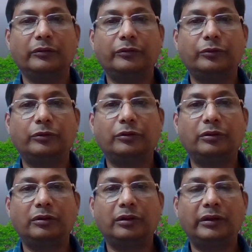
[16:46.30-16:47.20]

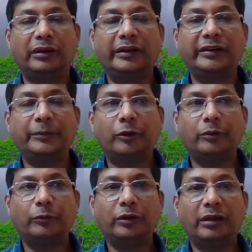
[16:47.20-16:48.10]
So there is a
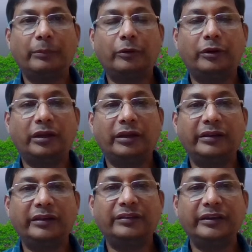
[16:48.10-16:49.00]
formula for the
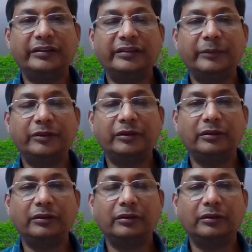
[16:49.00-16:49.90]
density estimation.
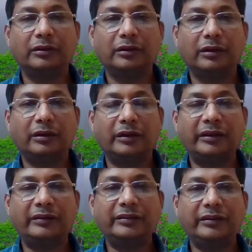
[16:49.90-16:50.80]
The
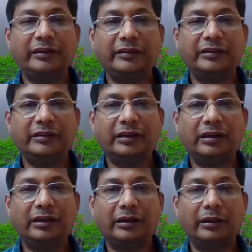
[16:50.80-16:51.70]
density is
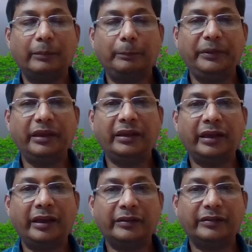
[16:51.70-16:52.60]
the
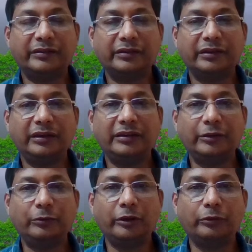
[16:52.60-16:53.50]
Pnx is
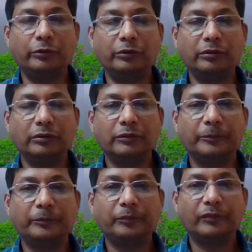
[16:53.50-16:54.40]
equal to
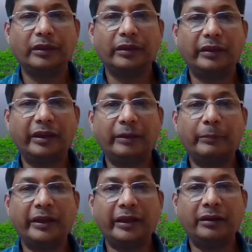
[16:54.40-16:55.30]
K
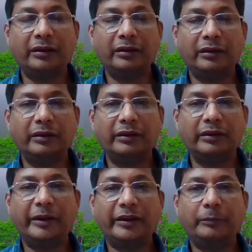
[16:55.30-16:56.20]
by N
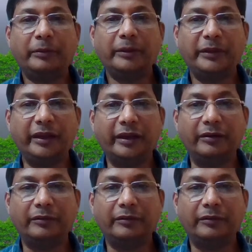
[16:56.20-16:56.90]
divided by Vn.